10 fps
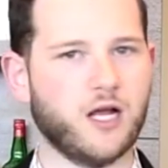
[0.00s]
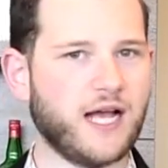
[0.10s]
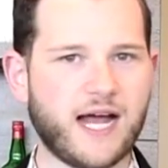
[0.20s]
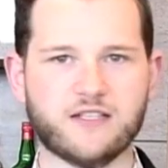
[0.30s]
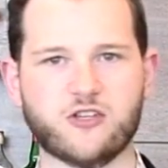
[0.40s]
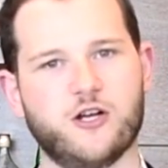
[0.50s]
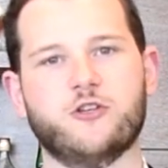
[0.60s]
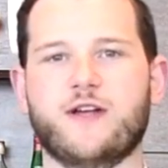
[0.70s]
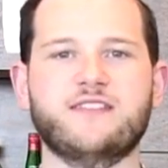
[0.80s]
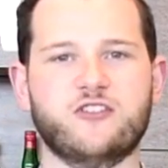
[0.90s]
kind of starting to
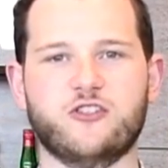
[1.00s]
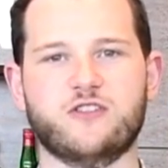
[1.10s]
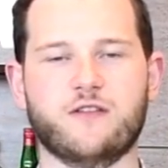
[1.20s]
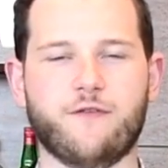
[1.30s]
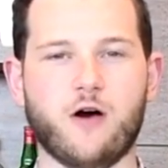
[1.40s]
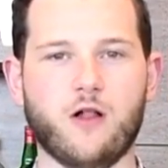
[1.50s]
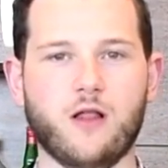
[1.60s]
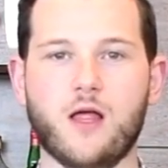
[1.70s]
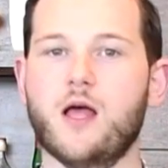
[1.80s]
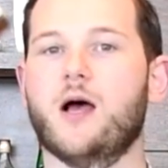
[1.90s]
transition into the fall.